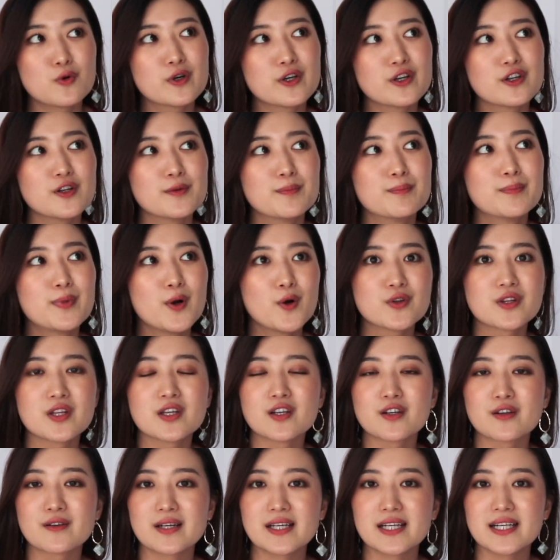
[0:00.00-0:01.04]
oil, both
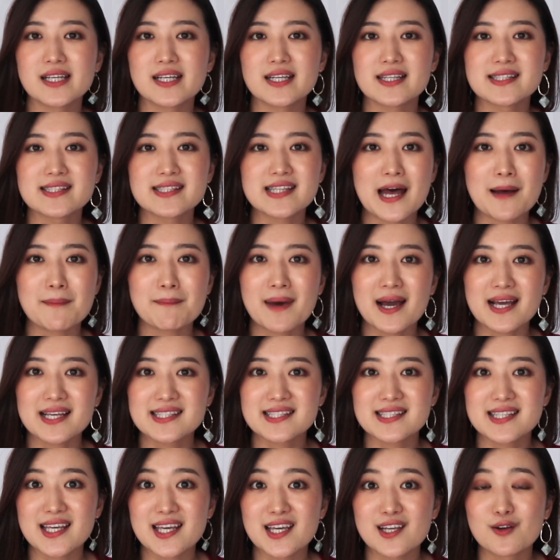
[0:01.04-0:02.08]
ingredients that my
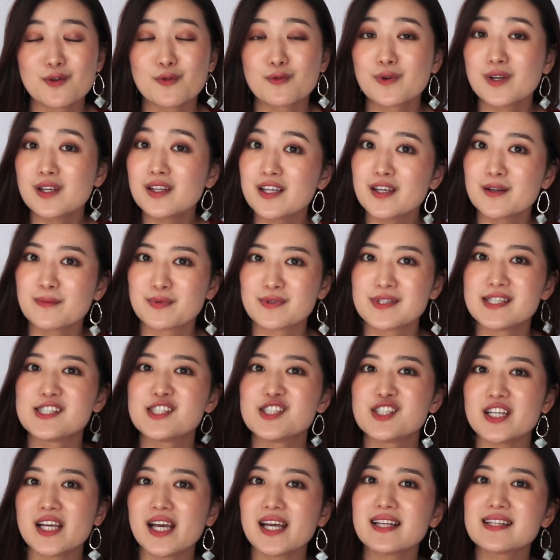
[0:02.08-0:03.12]
skin really
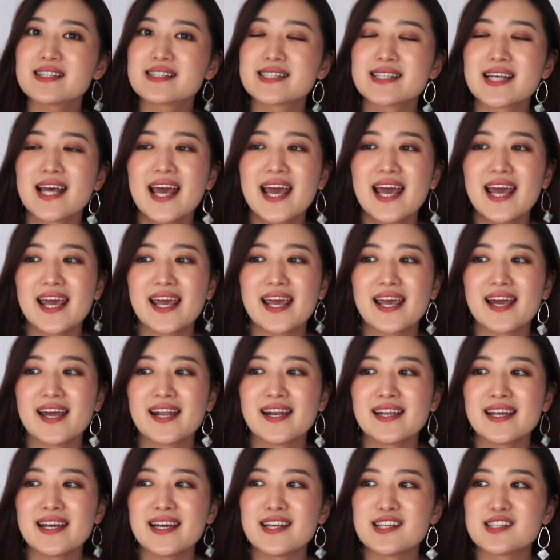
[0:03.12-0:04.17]
appreciates.
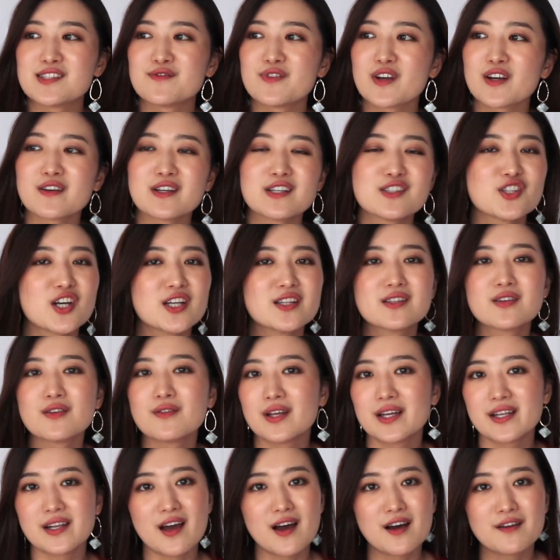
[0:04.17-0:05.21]
And it's very
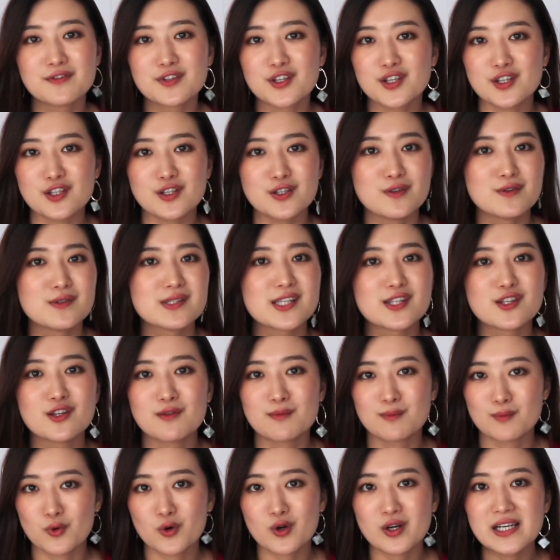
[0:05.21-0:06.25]
gentle enough to use in
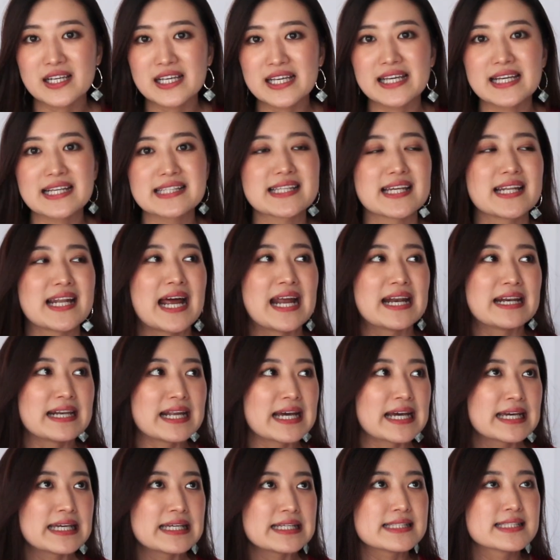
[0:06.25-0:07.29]
the mornings and at
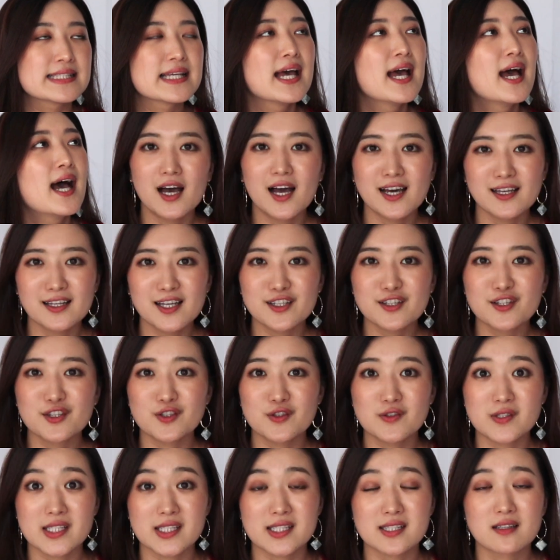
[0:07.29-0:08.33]
night. I like to
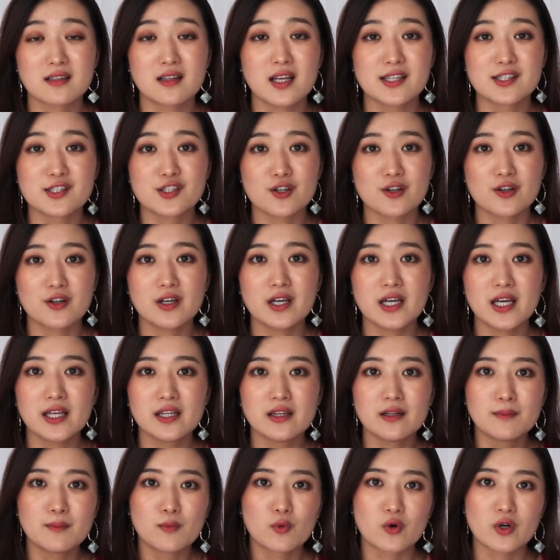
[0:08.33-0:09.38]
use this cleanser
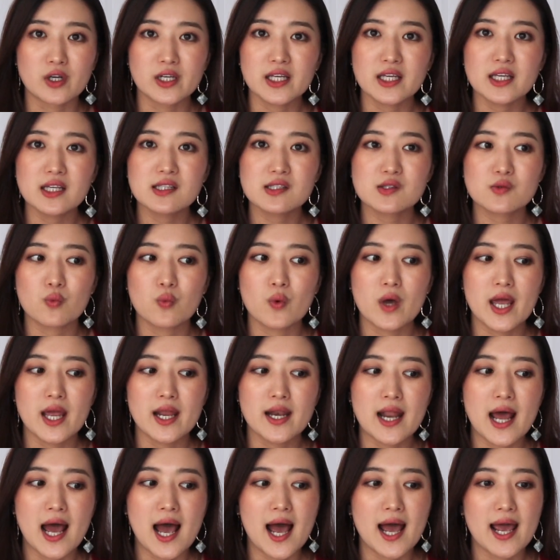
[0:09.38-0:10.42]
in the mornings
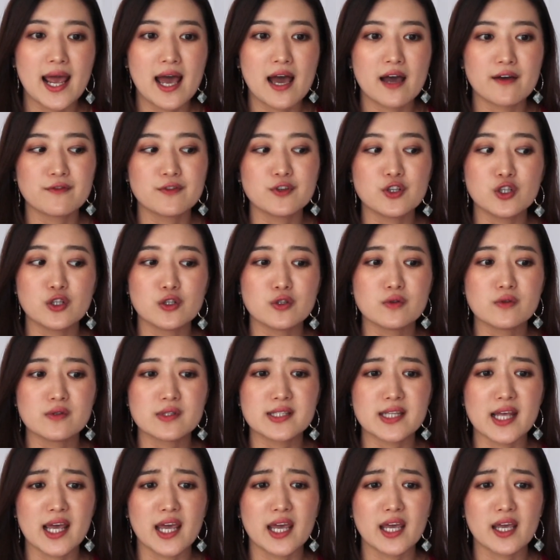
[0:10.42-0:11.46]
when I have
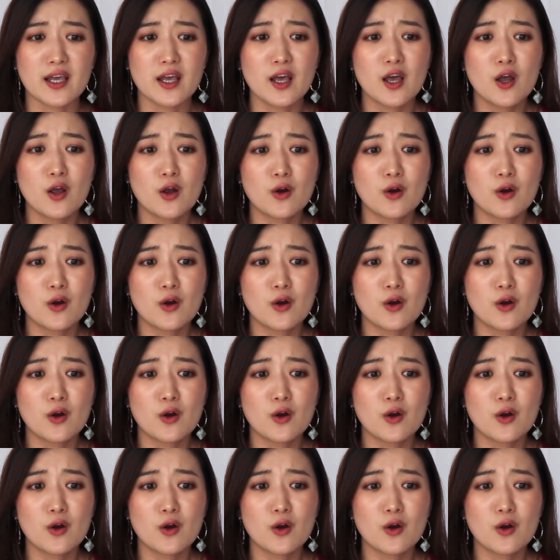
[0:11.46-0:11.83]
used a